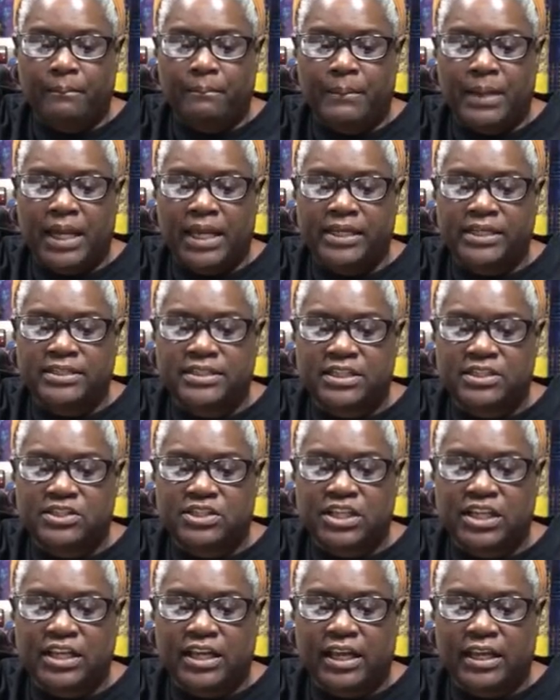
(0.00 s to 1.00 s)
Maddie says,
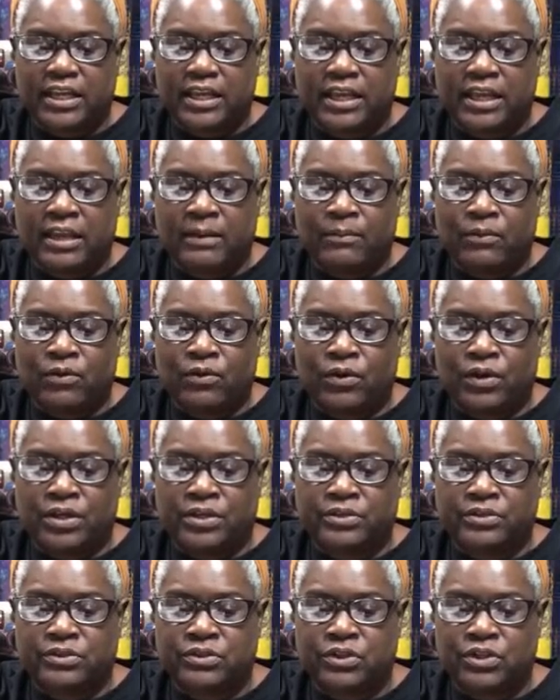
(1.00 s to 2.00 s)
T, I came
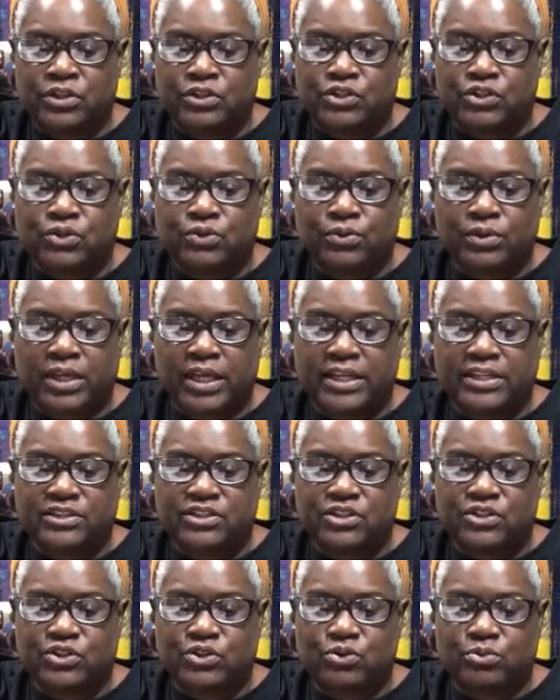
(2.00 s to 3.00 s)
on too late
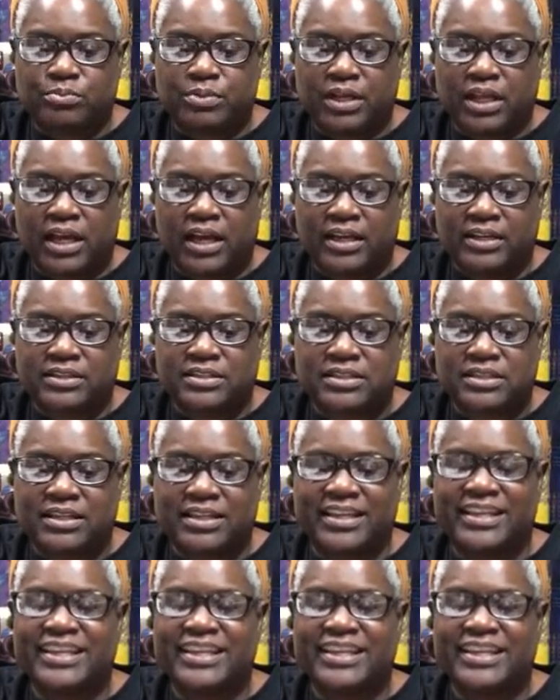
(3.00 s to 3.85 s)
to do blocks.